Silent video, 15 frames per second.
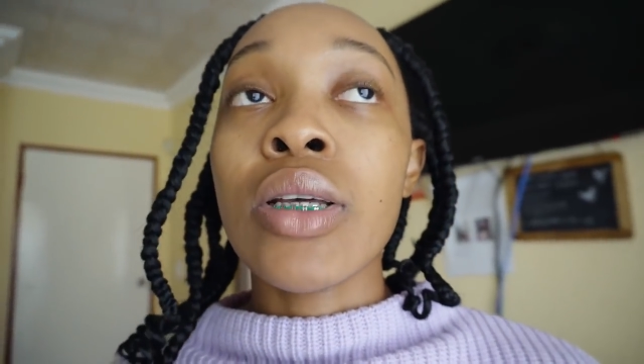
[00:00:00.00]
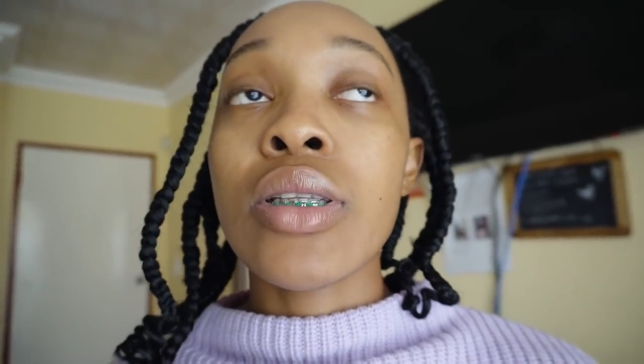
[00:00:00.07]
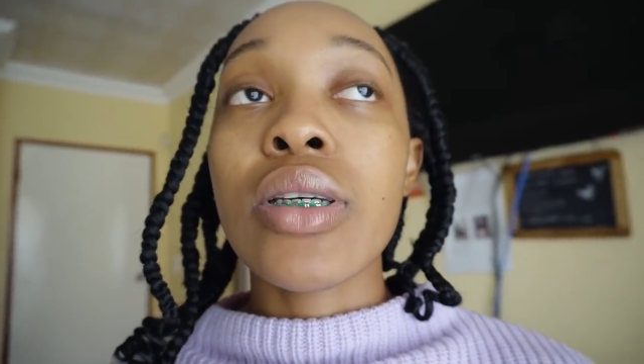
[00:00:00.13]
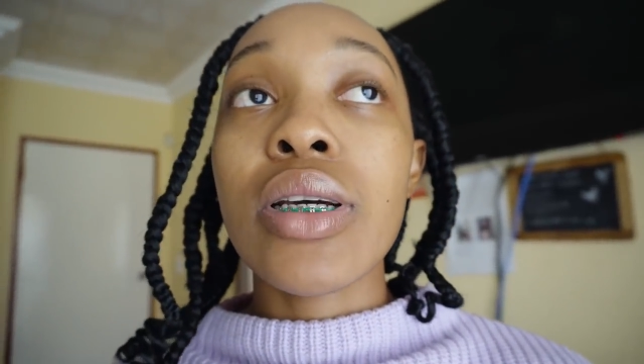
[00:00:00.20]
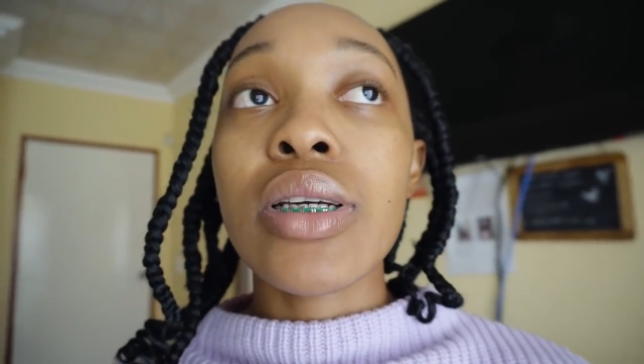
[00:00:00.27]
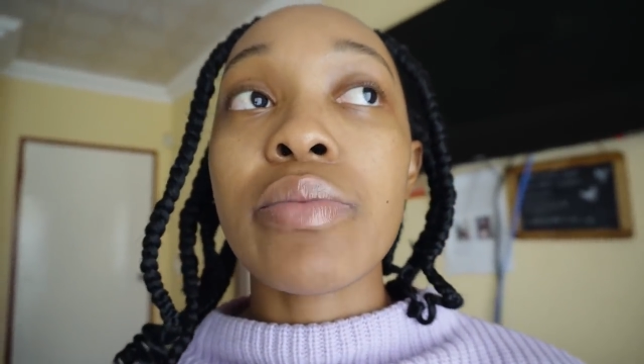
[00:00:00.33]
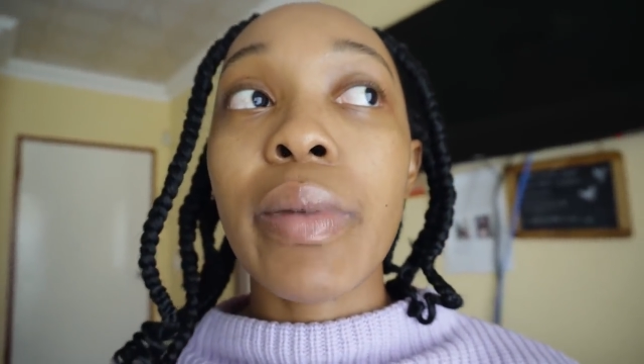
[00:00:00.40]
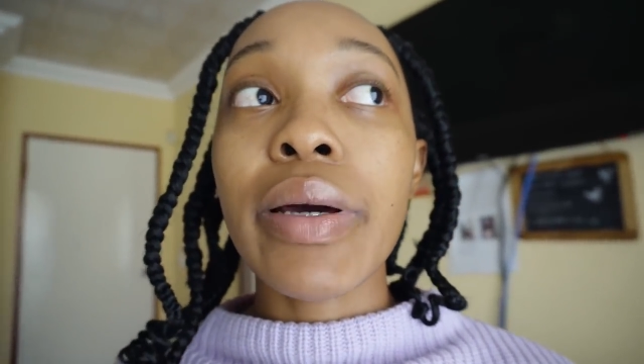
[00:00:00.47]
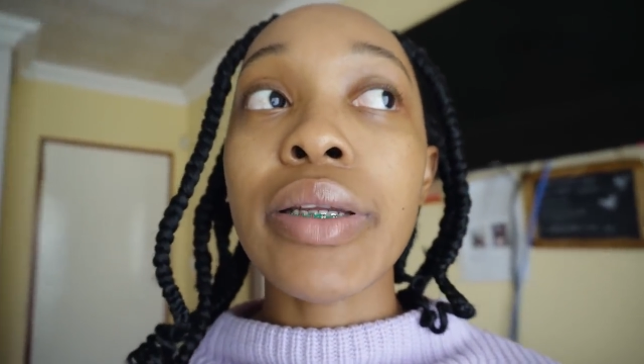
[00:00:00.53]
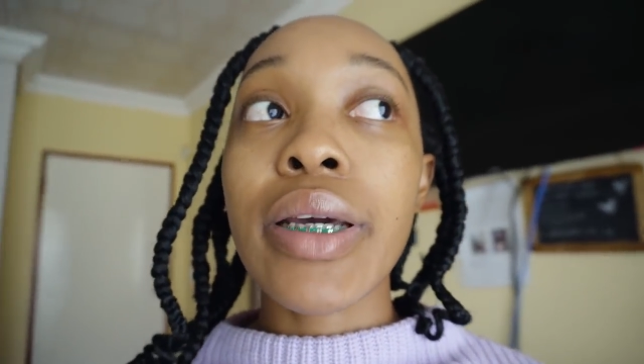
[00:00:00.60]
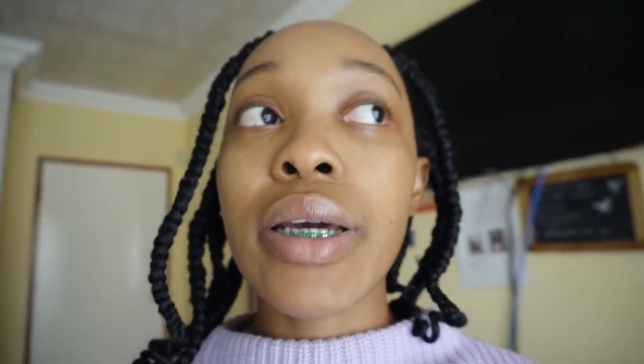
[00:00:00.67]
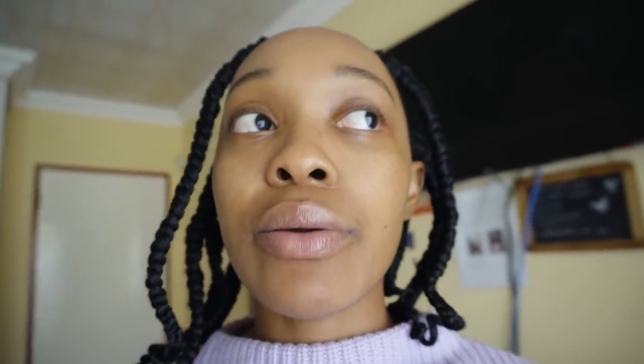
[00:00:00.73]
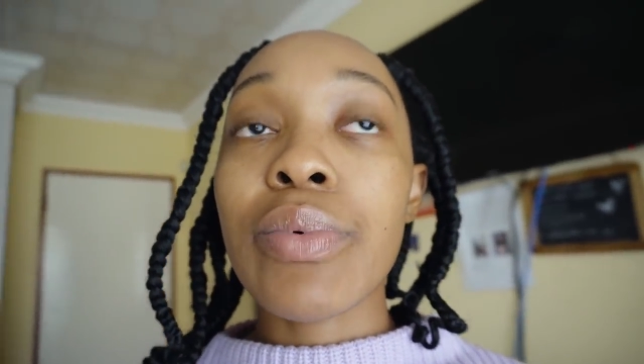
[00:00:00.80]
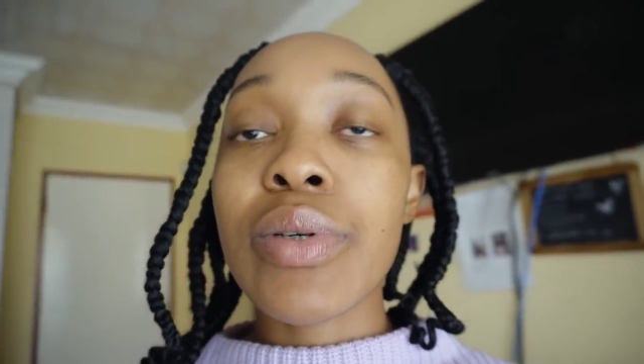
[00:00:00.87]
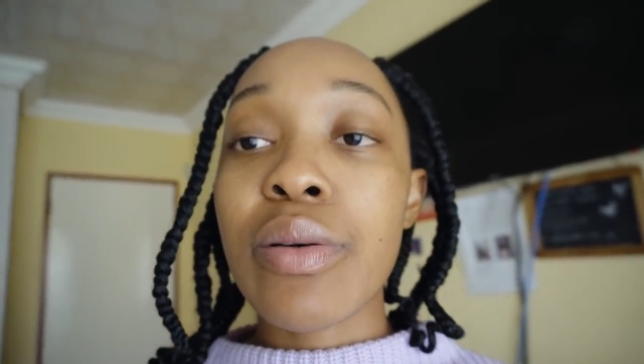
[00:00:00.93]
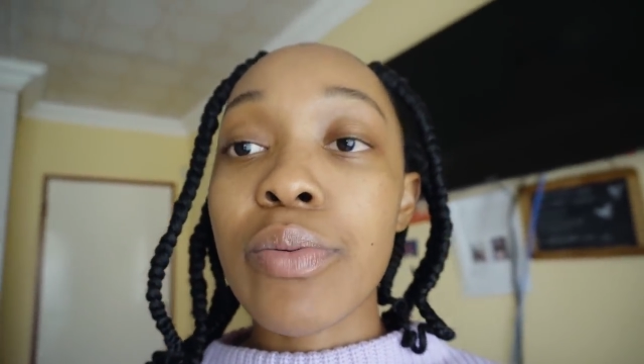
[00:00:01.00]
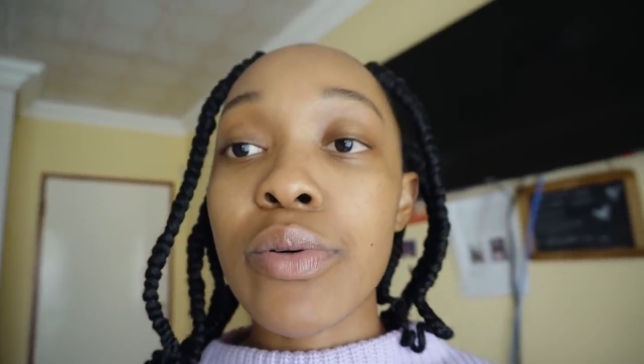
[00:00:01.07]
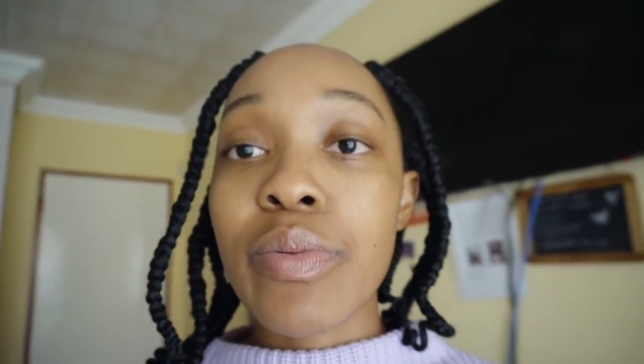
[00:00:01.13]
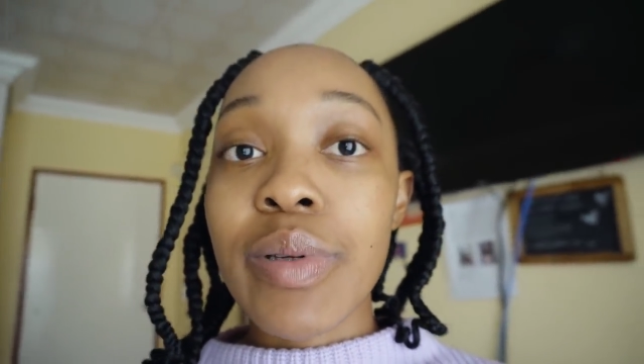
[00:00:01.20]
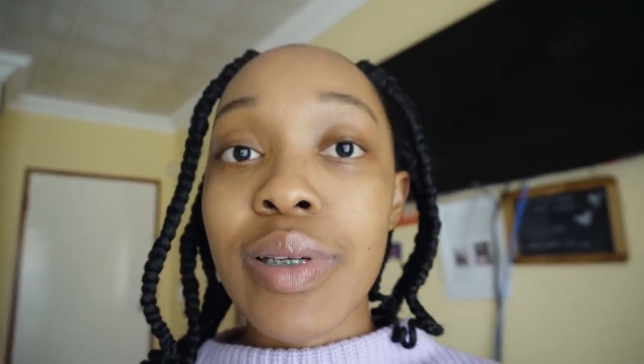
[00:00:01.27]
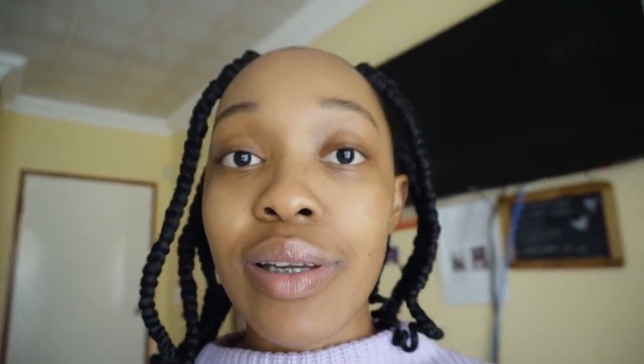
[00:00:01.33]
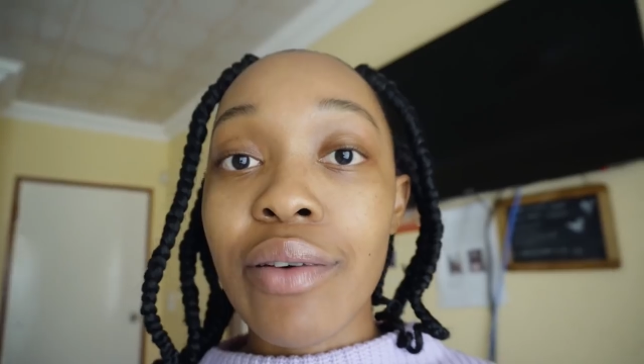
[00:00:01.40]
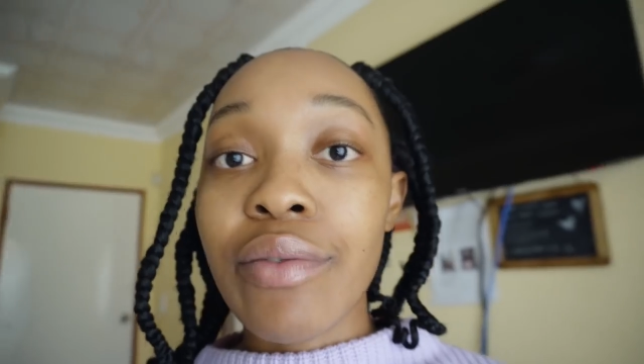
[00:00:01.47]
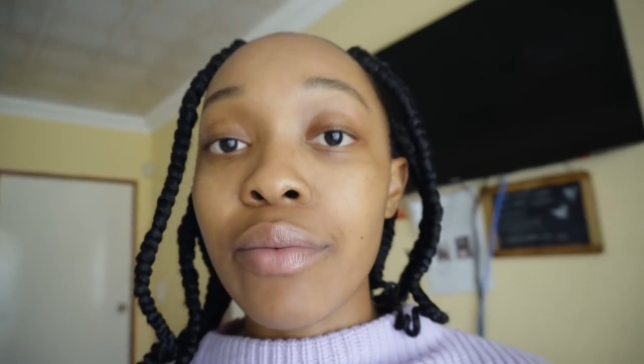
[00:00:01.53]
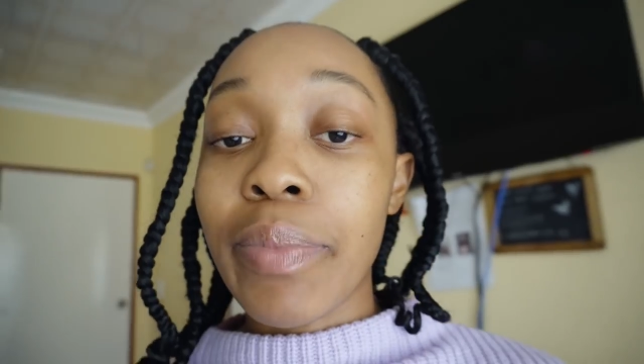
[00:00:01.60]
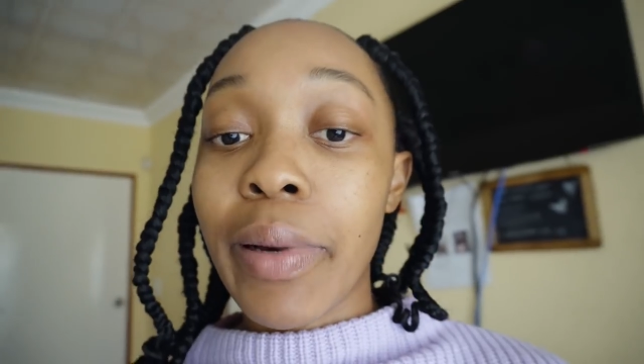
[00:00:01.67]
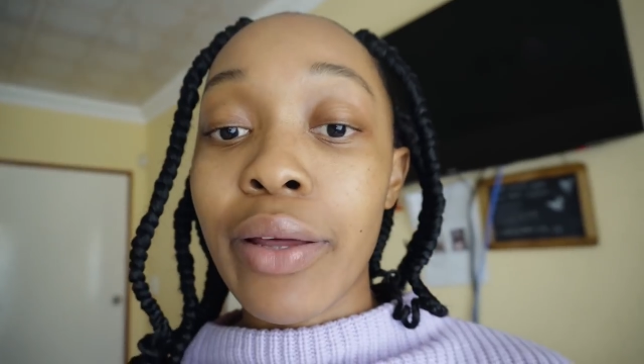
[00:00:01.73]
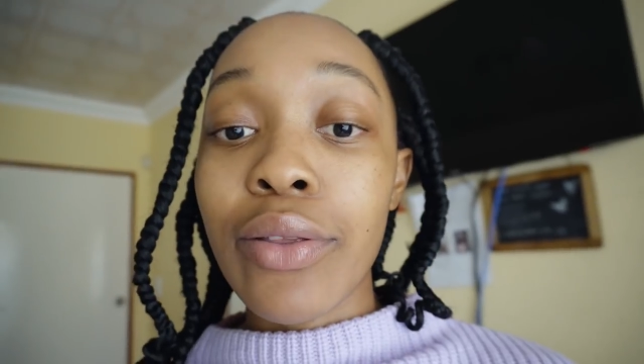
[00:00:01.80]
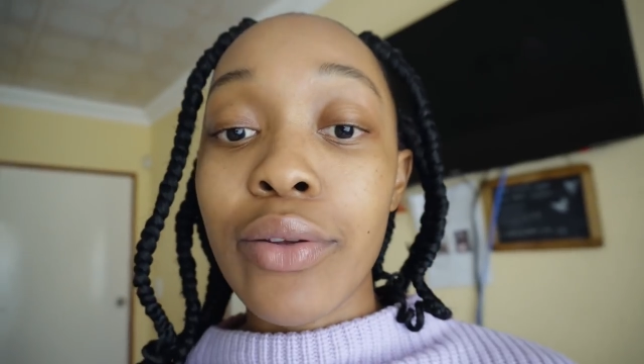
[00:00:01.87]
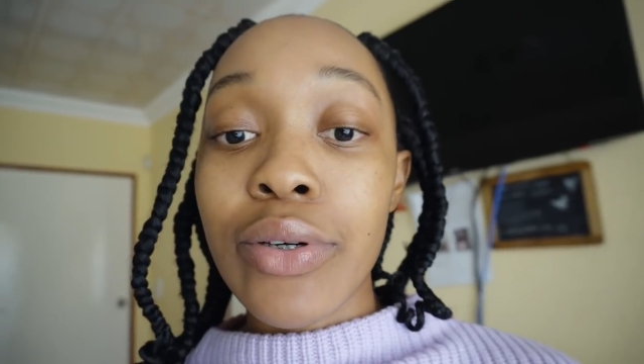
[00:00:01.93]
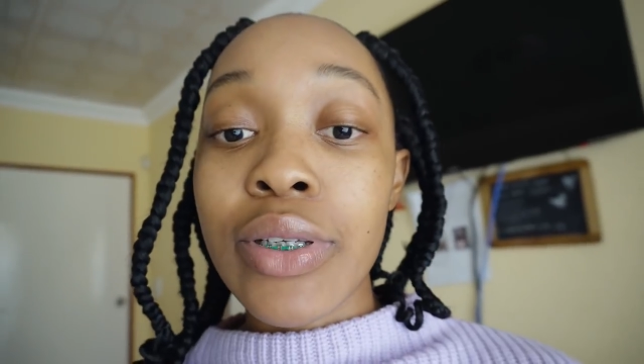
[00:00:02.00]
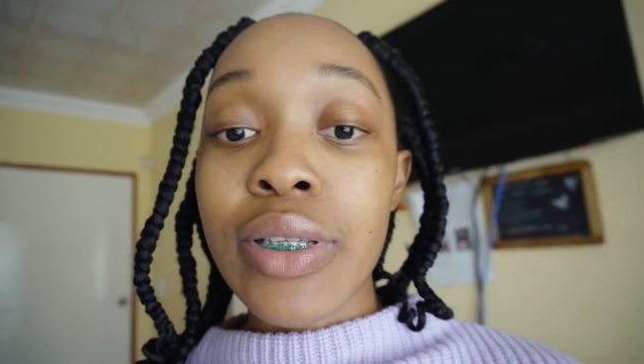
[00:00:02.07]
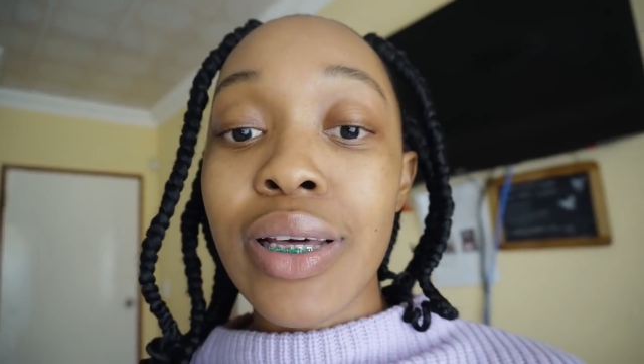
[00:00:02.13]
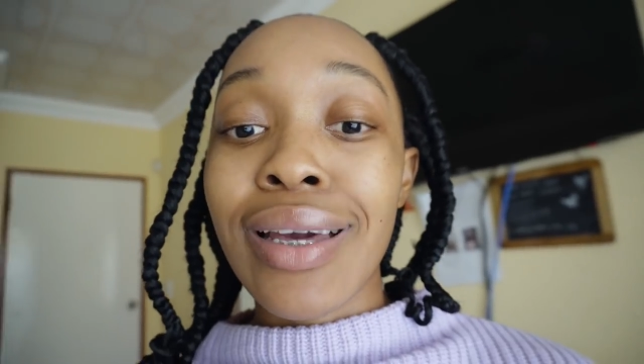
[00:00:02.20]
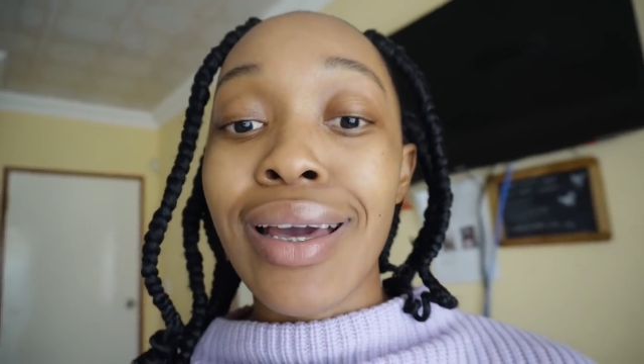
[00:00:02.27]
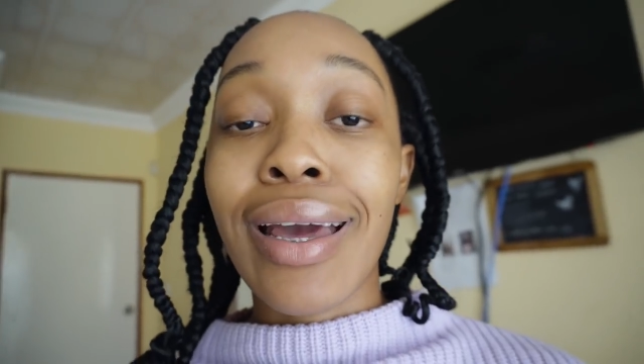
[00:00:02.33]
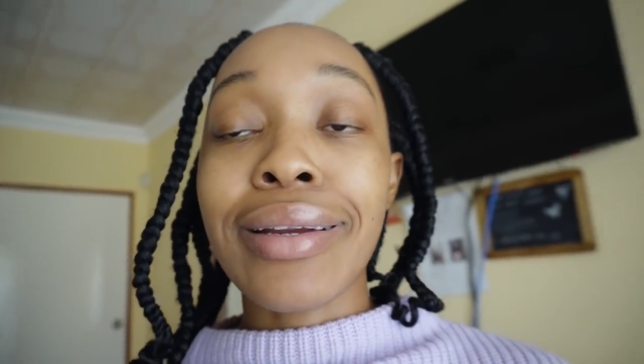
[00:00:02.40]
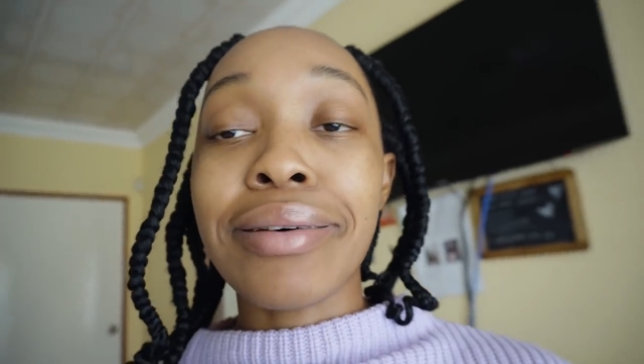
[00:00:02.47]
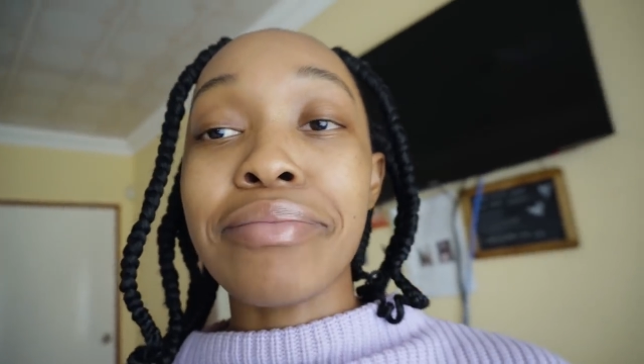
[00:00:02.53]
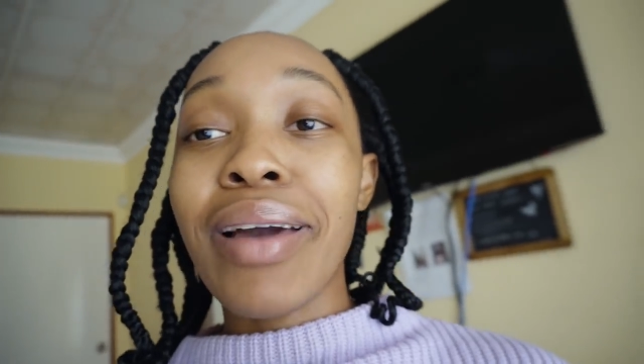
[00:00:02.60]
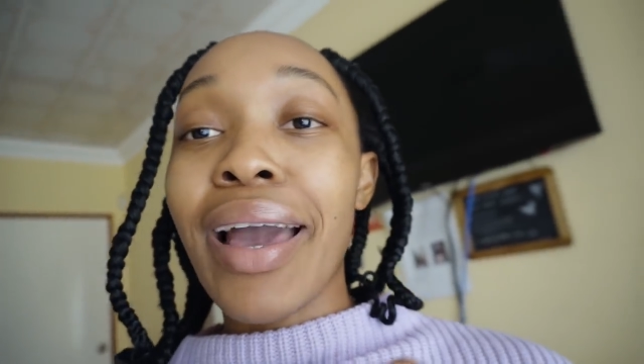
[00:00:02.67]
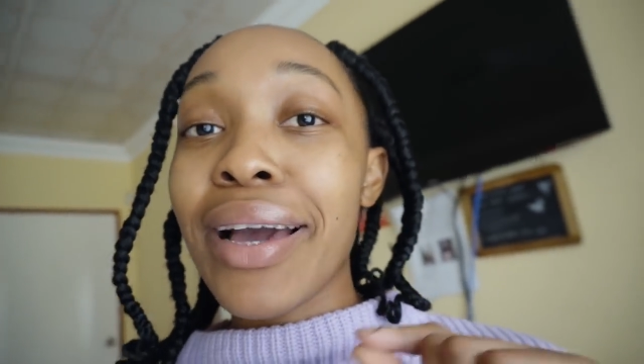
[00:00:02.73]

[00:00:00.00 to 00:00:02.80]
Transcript: today's monday it was supposed to be delivered by thursday and i'm